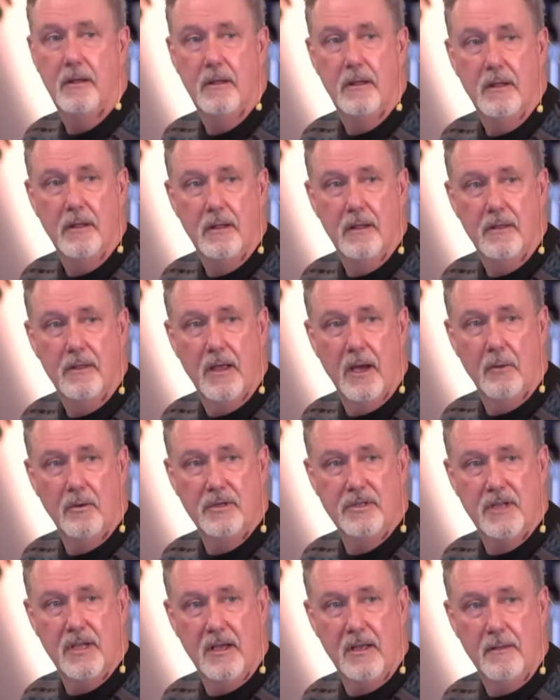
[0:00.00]
That was
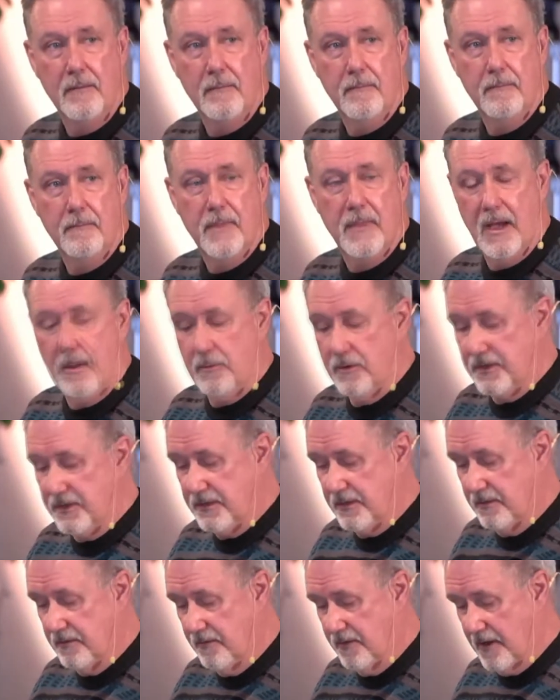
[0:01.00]
it. That was
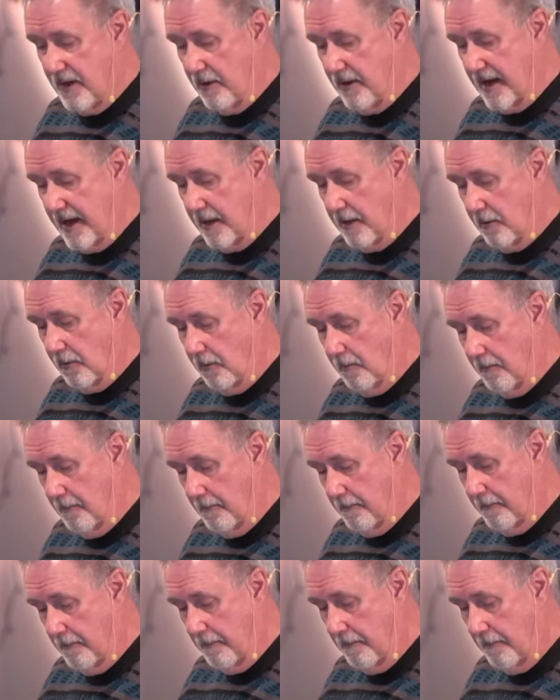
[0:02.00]
their angle.
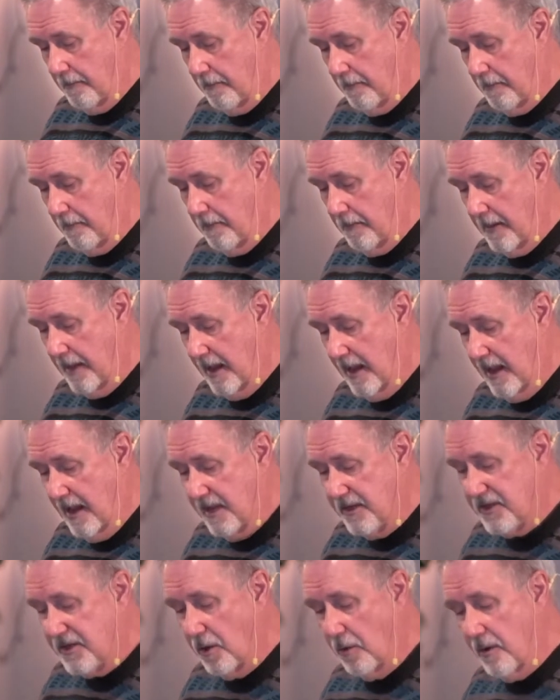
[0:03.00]

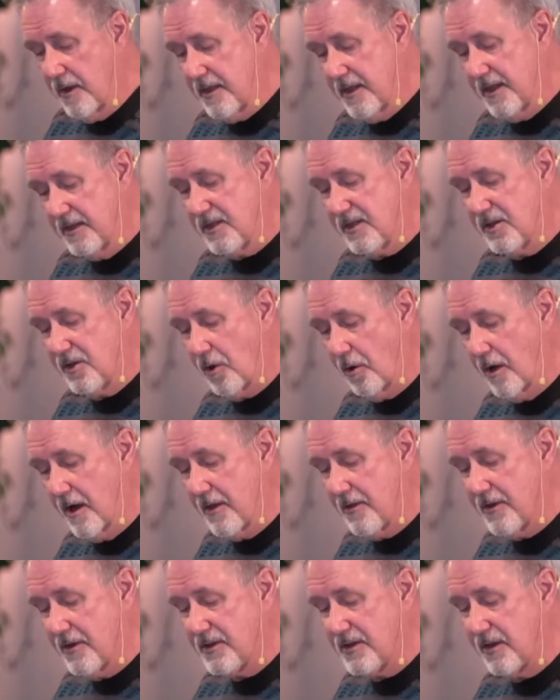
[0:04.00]
So in this story,
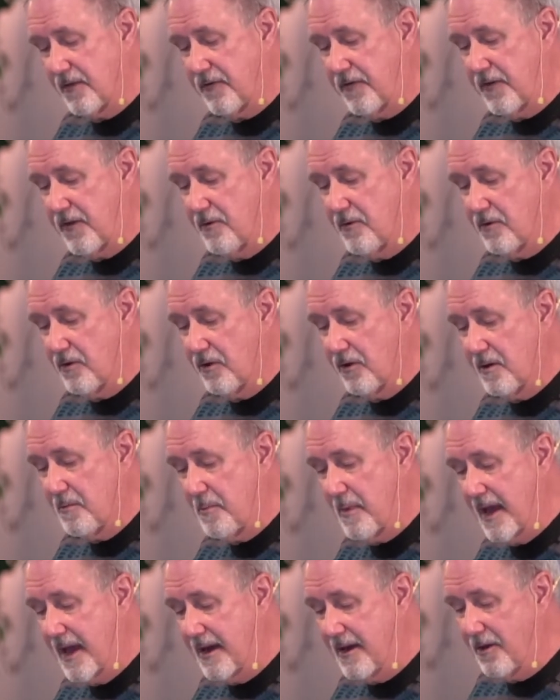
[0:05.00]
there's a few good
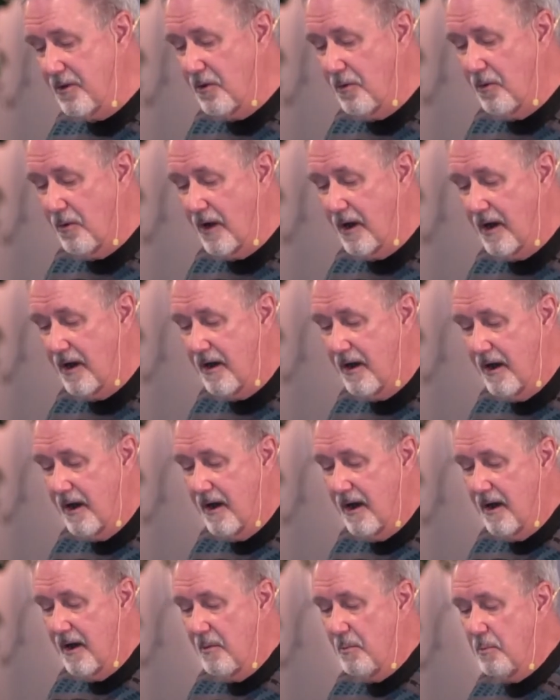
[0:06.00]
men who are
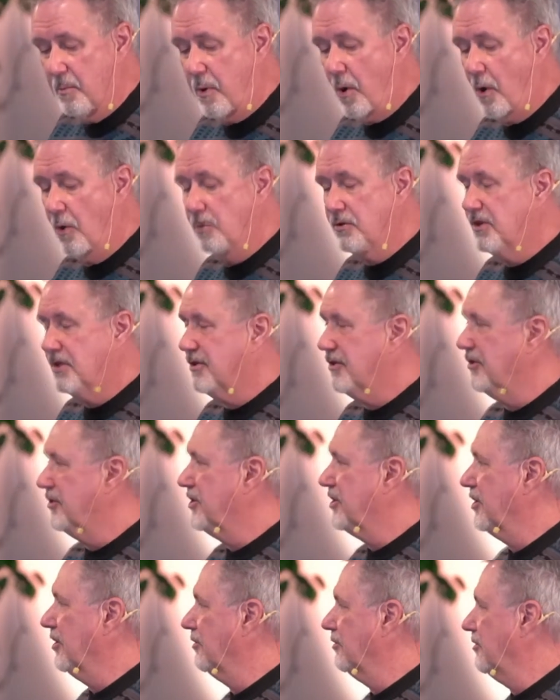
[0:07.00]
poster
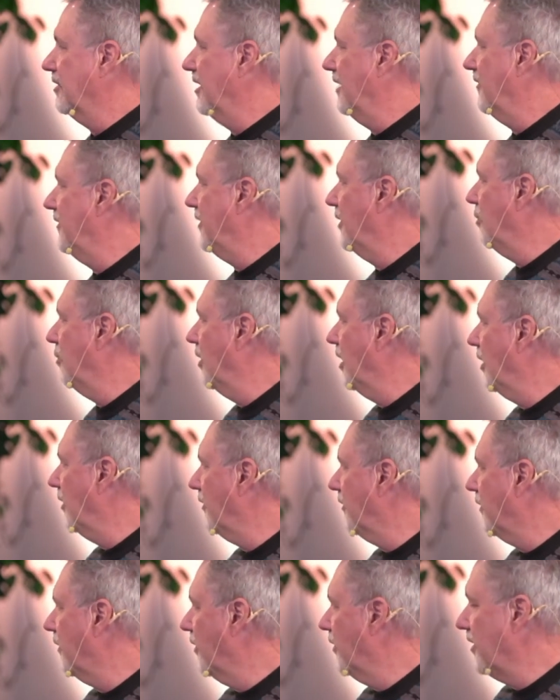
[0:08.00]
children, if you will,
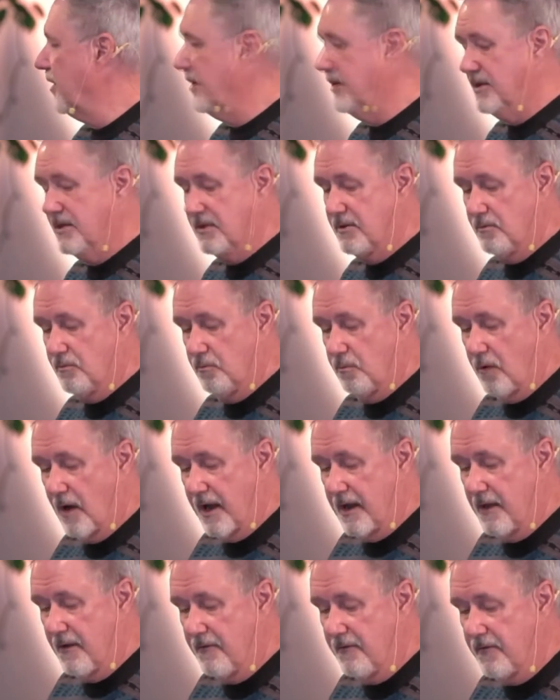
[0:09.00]
for this way
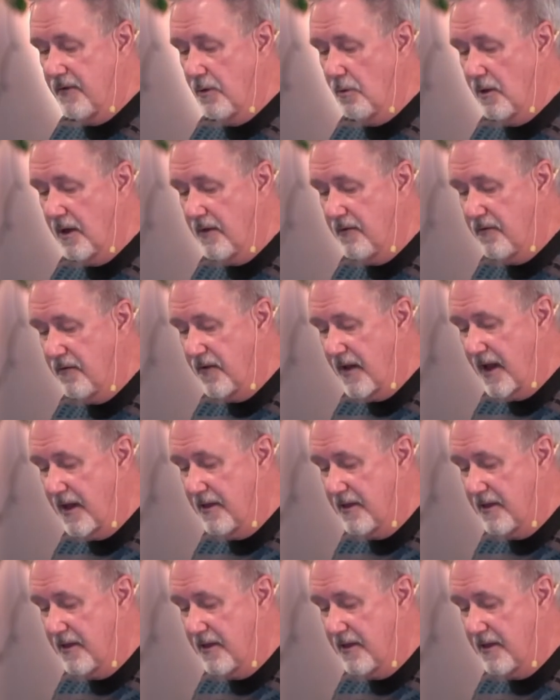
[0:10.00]
of viewing faith.